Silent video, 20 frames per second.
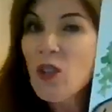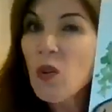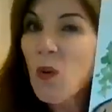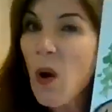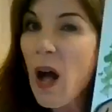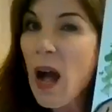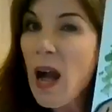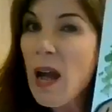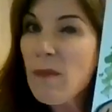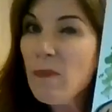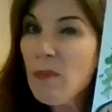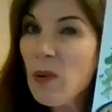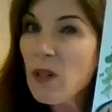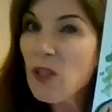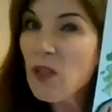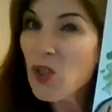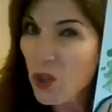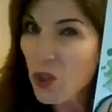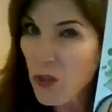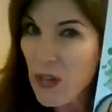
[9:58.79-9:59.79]
So I
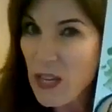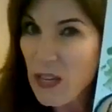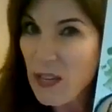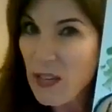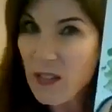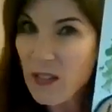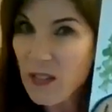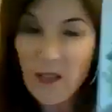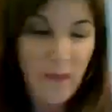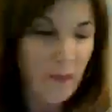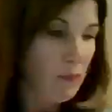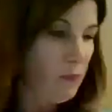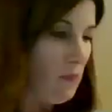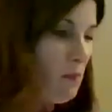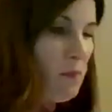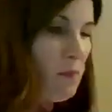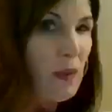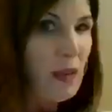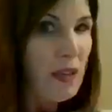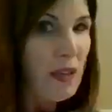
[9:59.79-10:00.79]
put trees
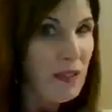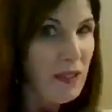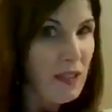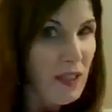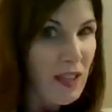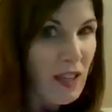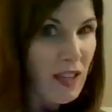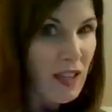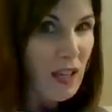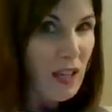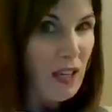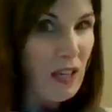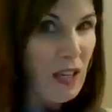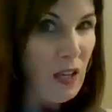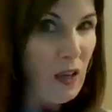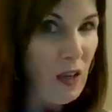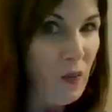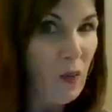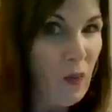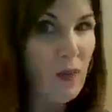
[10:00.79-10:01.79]
because he